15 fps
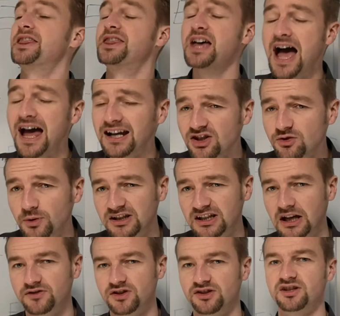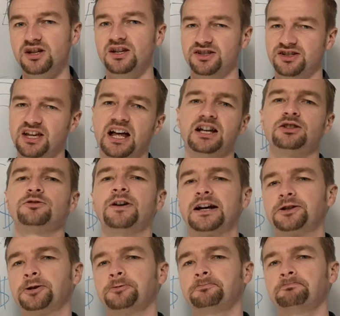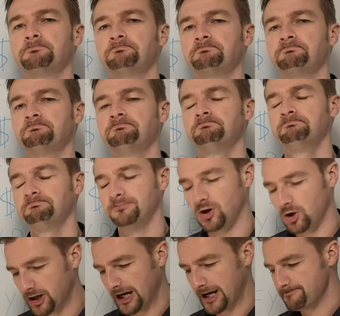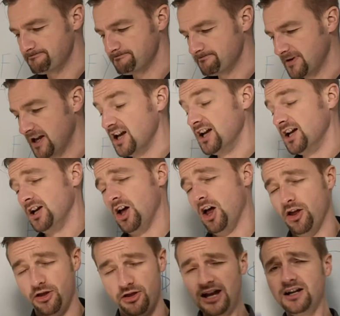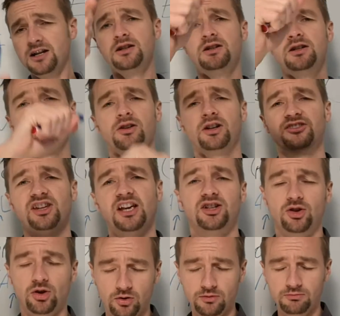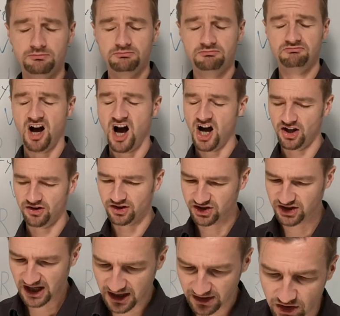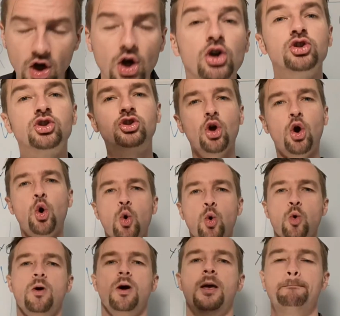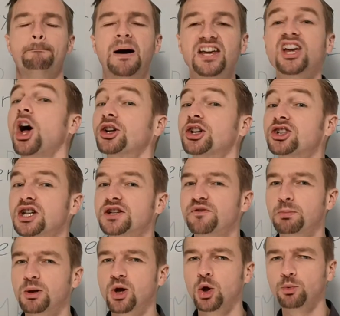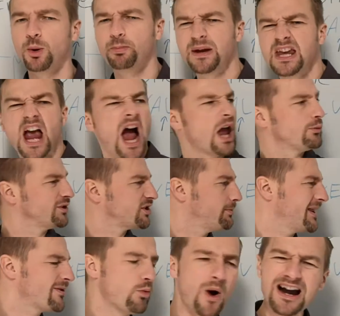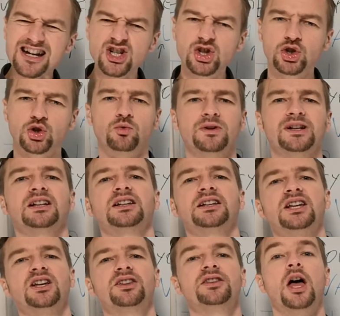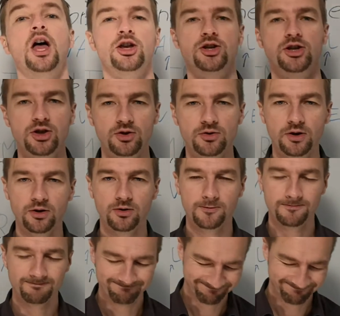That is what gives us satisfaction. Okay. Then you're going to say, Don, I understand. So, my unachievable goal will be, I want to make 1 trillion euro.